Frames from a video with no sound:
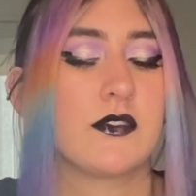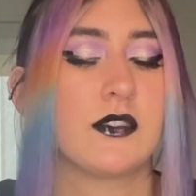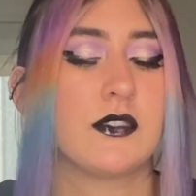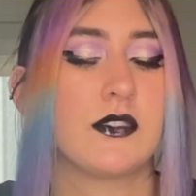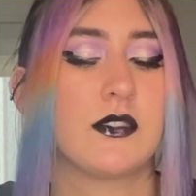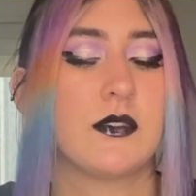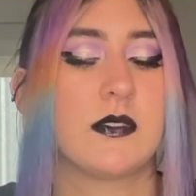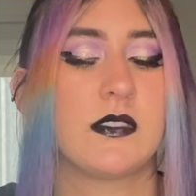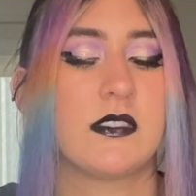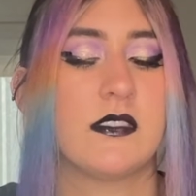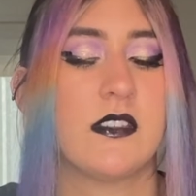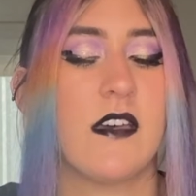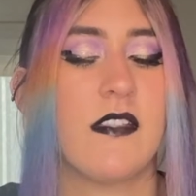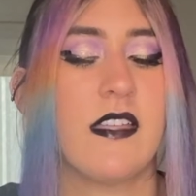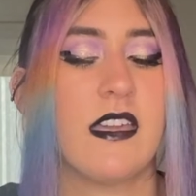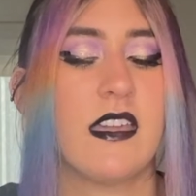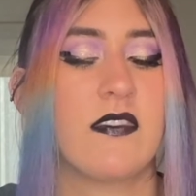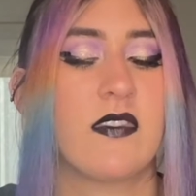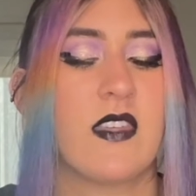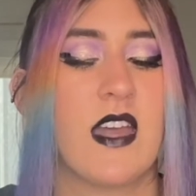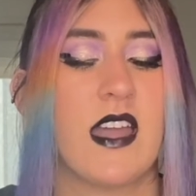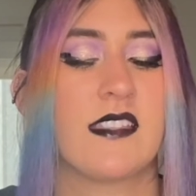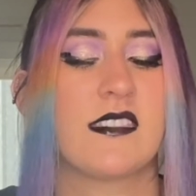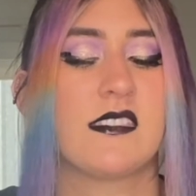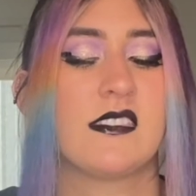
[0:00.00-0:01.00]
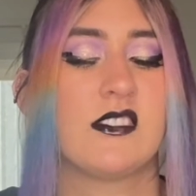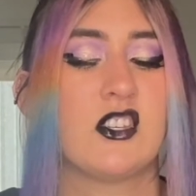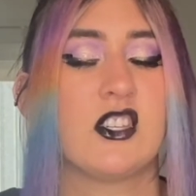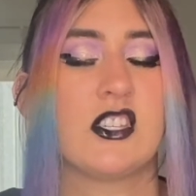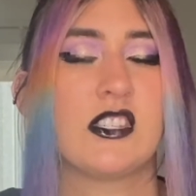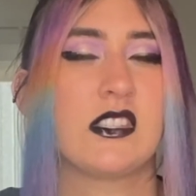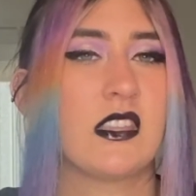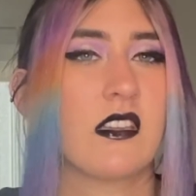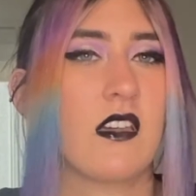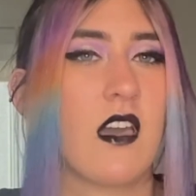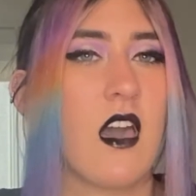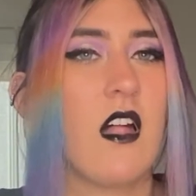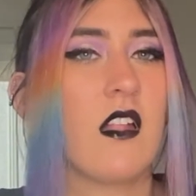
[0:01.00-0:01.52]
so it's not like that's just
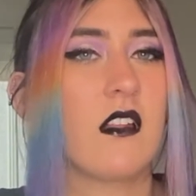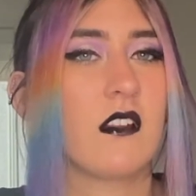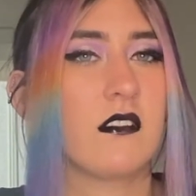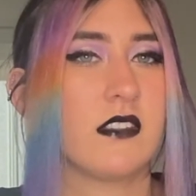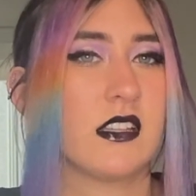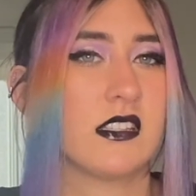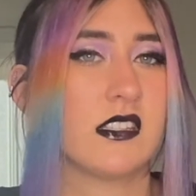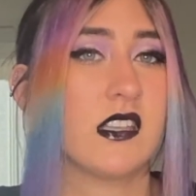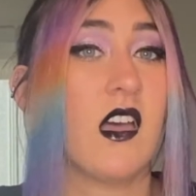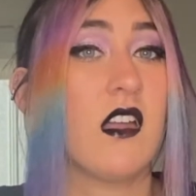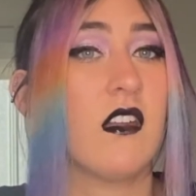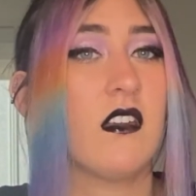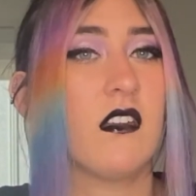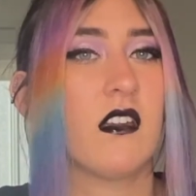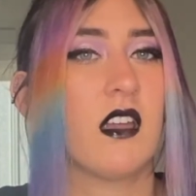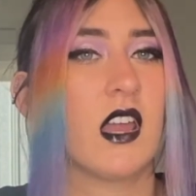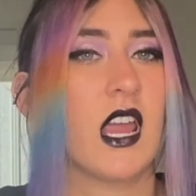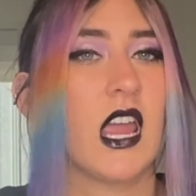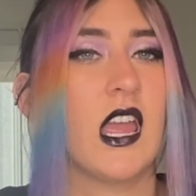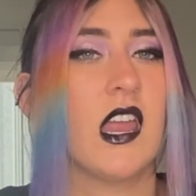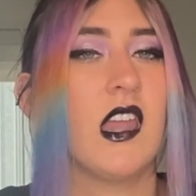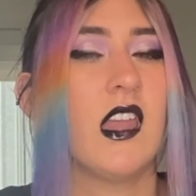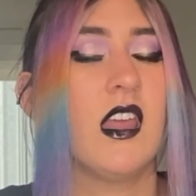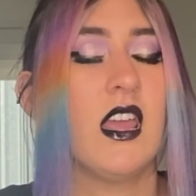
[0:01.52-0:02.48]
the color that's under it.